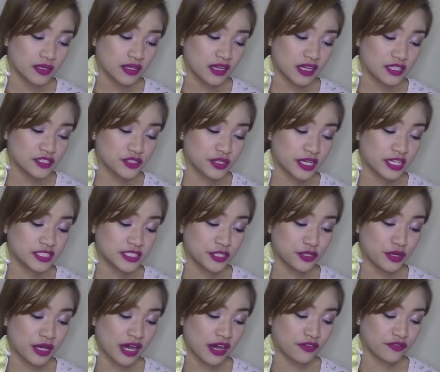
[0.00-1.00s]
as you can see,
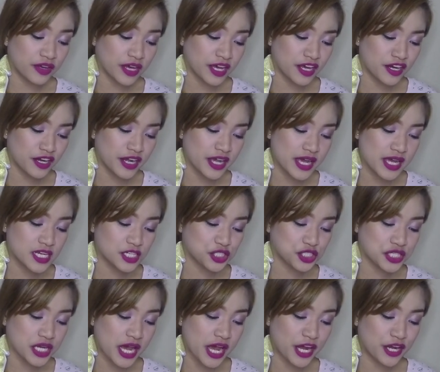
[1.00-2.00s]
you have
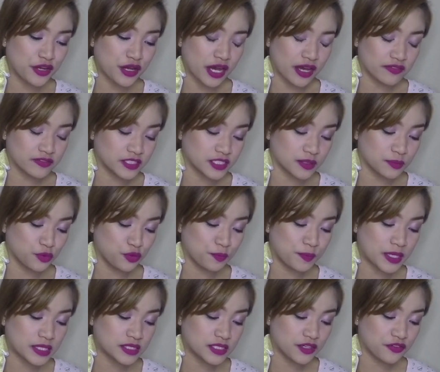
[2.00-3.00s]
AirAsia, you have Cebu
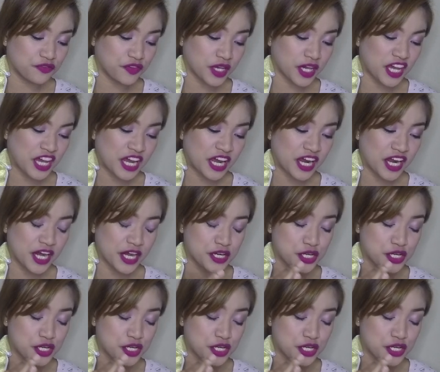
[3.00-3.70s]
Pacific Air,